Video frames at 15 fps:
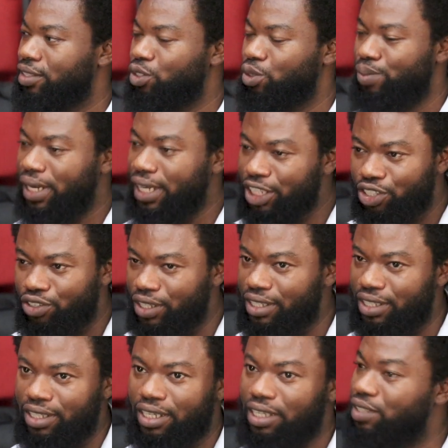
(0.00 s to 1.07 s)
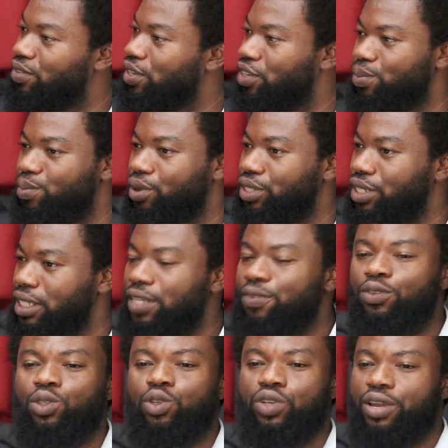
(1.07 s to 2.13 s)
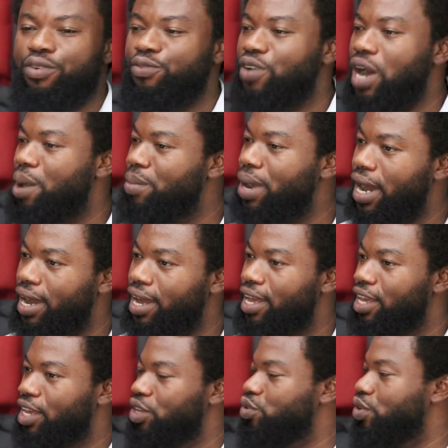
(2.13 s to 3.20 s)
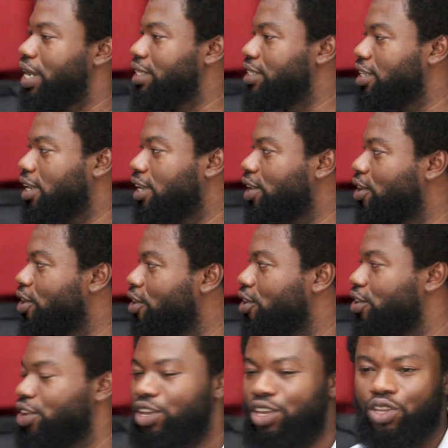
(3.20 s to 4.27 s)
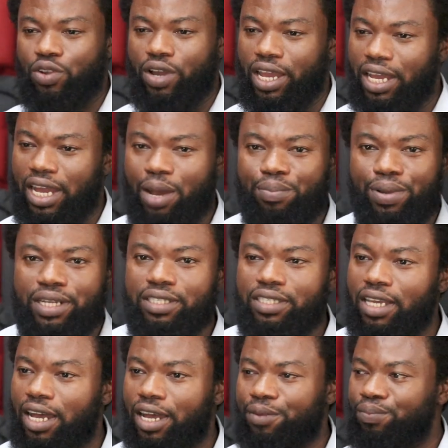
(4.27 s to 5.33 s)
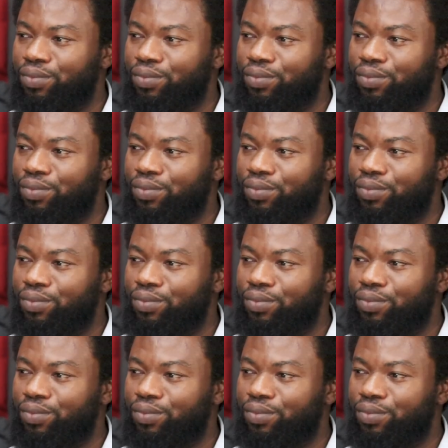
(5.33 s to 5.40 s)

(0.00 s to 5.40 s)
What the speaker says: To be literate is very important. Even though you're a farmer, you're a tailor, you're a carpenter,